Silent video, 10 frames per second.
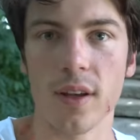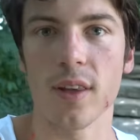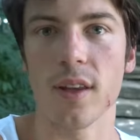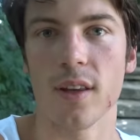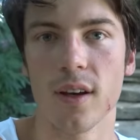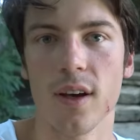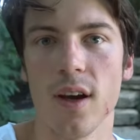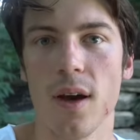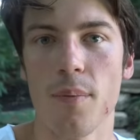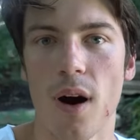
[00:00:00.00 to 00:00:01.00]
the, the, the
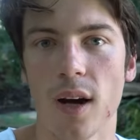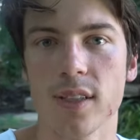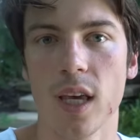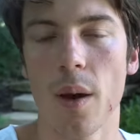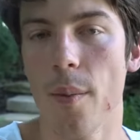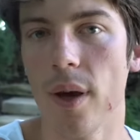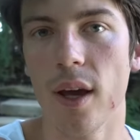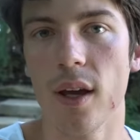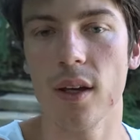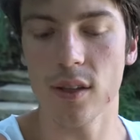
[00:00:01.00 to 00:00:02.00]
boxing,
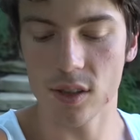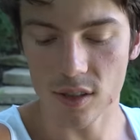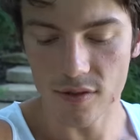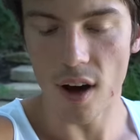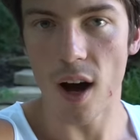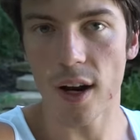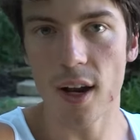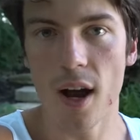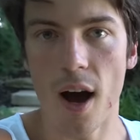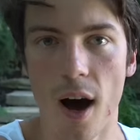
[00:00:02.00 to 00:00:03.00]
MMA, savate.
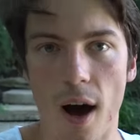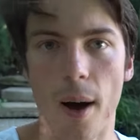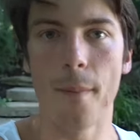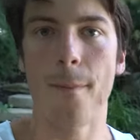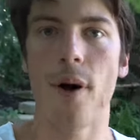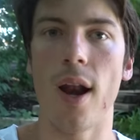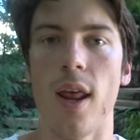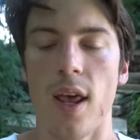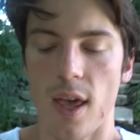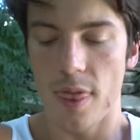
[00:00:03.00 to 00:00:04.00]
Um, but
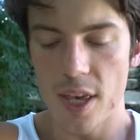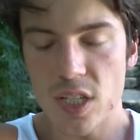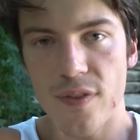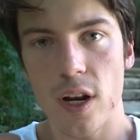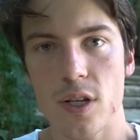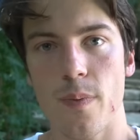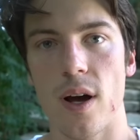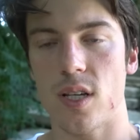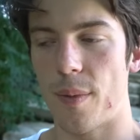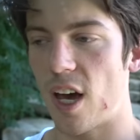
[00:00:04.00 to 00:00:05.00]
this video is
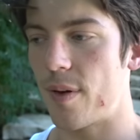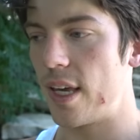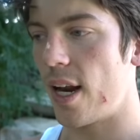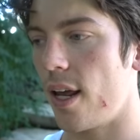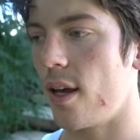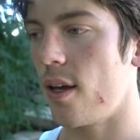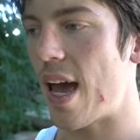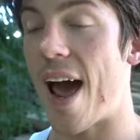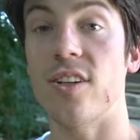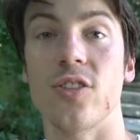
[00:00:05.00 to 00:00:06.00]
about something I've been getting
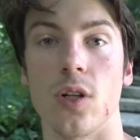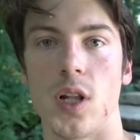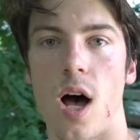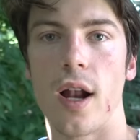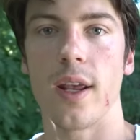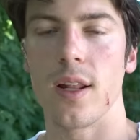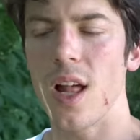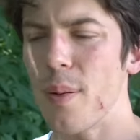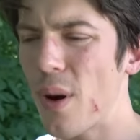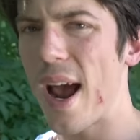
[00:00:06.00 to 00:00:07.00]
asked a lot, and a
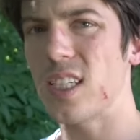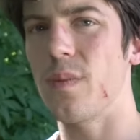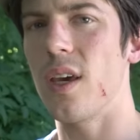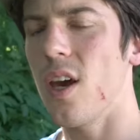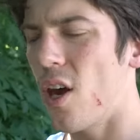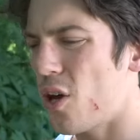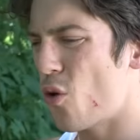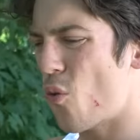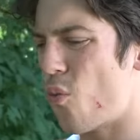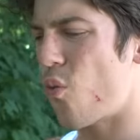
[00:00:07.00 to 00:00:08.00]
lot of people ask me,
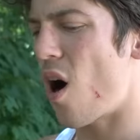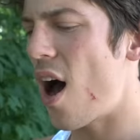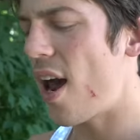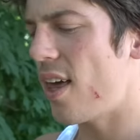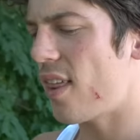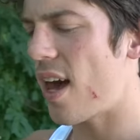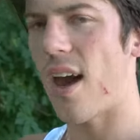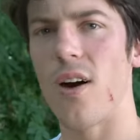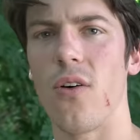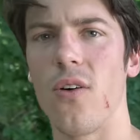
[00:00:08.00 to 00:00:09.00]
you know, why the
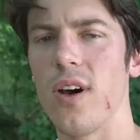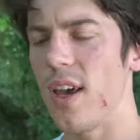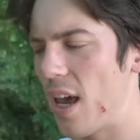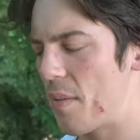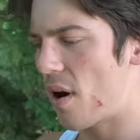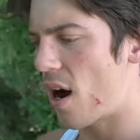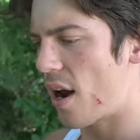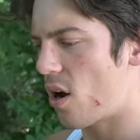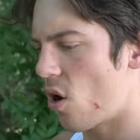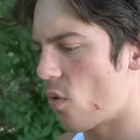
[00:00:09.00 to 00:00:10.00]
hell am
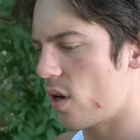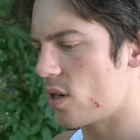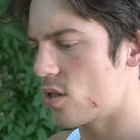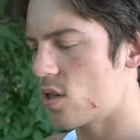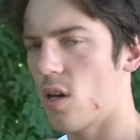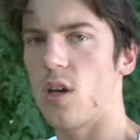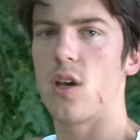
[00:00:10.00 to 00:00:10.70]
I always